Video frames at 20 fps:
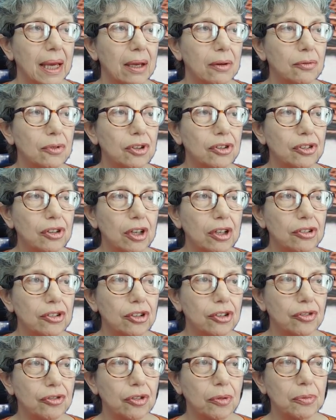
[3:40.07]

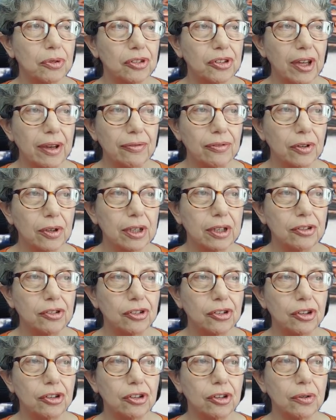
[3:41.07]
researchers from several
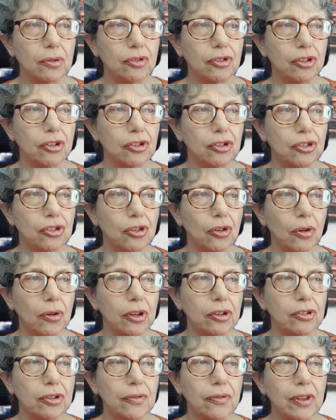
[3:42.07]
institutions saw
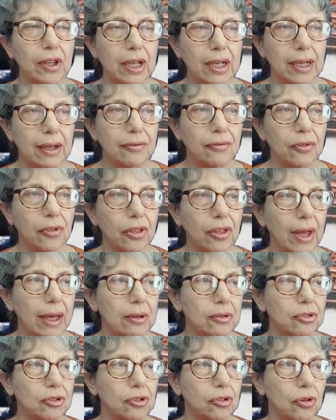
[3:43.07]
that of the
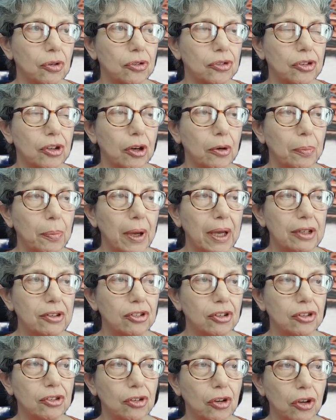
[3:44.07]
11,000 or so
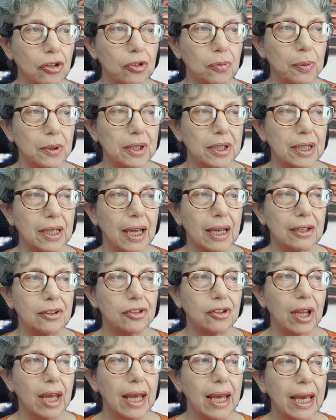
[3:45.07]
patients
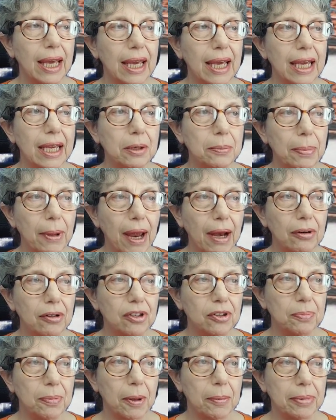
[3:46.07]
hospitalised in
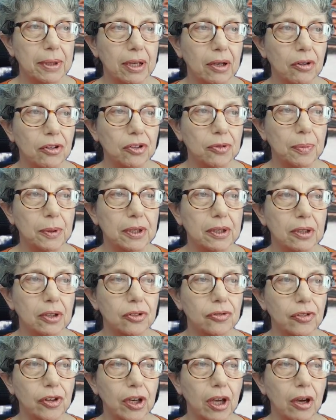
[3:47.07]
Paris public
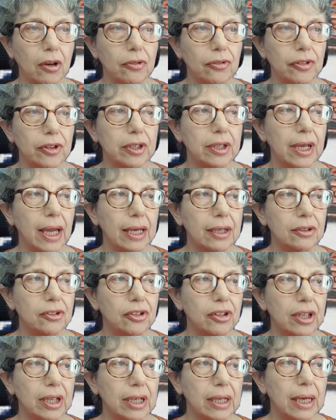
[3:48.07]
hospitals for
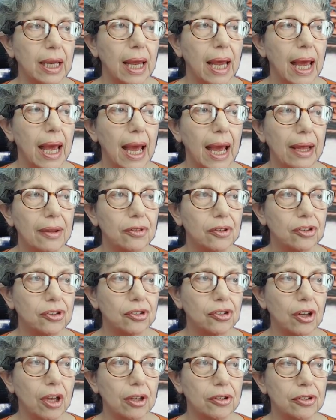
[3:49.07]
COVID-19 at the
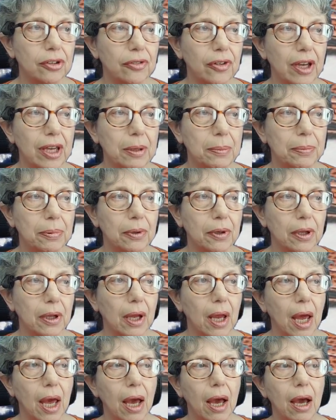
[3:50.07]
start of April,
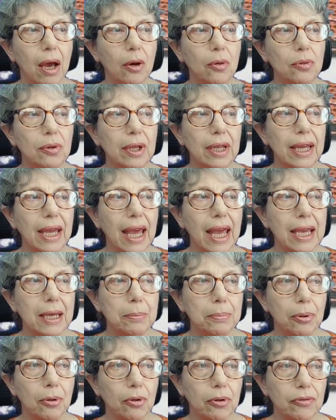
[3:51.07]
only
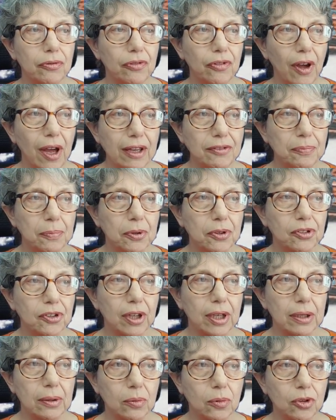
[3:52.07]

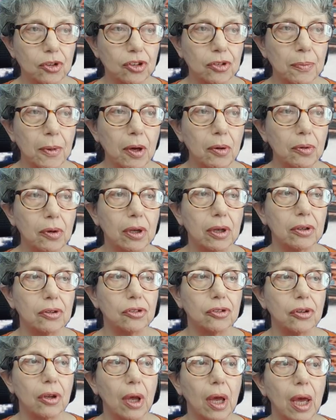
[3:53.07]
8.5% were
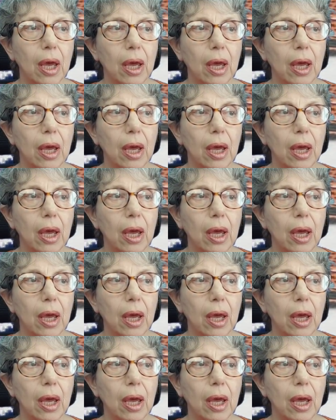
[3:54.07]
smokers,